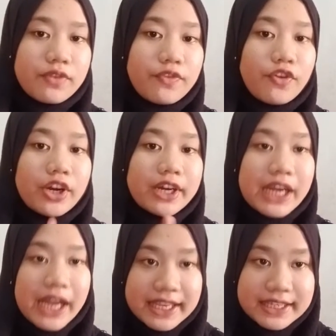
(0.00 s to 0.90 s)
for the
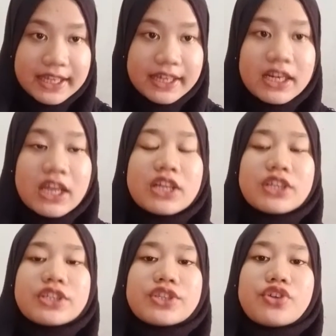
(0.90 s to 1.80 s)
lesson,
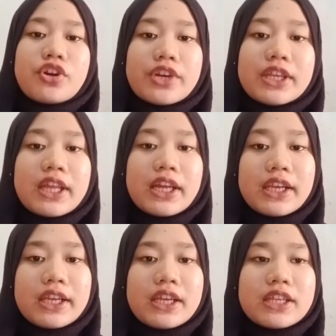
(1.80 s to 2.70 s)

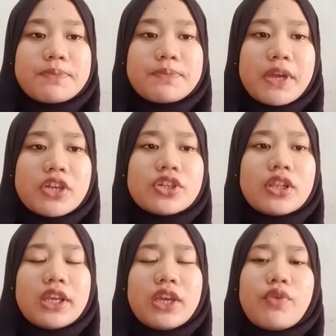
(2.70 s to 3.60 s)
storytelling,
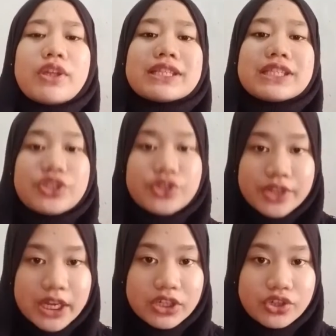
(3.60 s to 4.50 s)
especially when
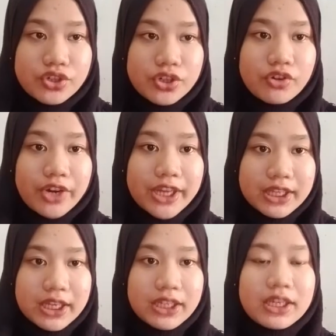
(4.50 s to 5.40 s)
student
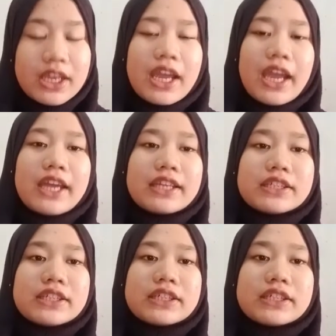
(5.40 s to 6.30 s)
generated,
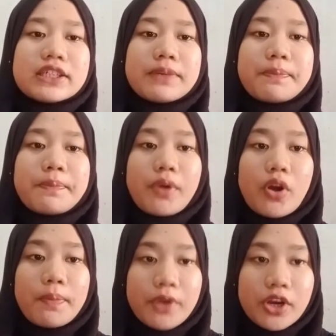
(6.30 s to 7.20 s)
and
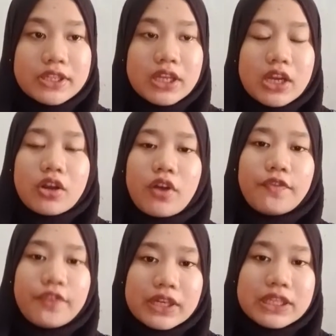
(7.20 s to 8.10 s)
propose
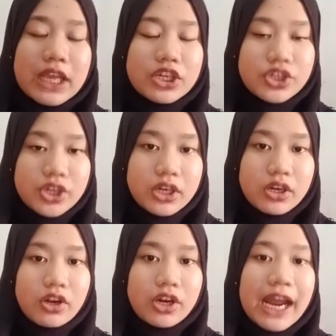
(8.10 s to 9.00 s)
conversation
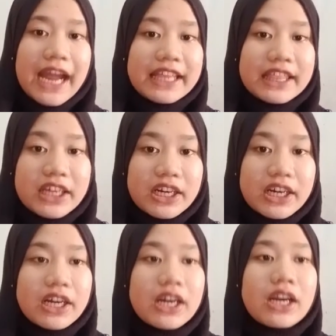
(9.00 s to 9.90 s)
or
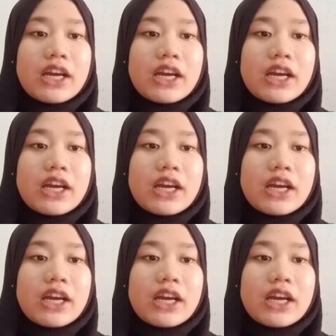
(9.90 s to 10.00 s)
other